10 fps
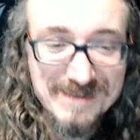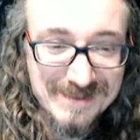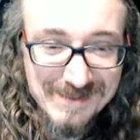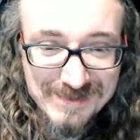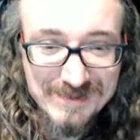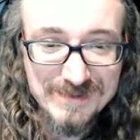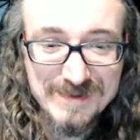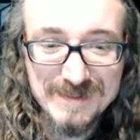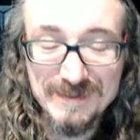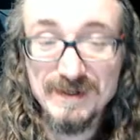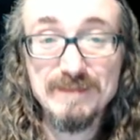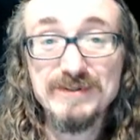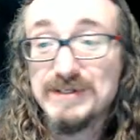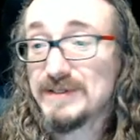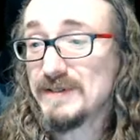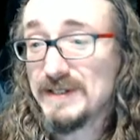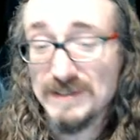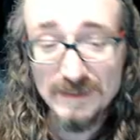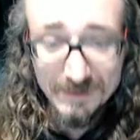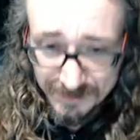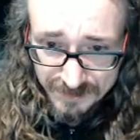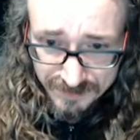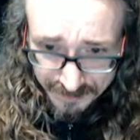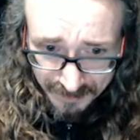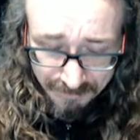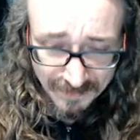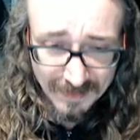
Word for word: to those stores and they're able just to easily use the,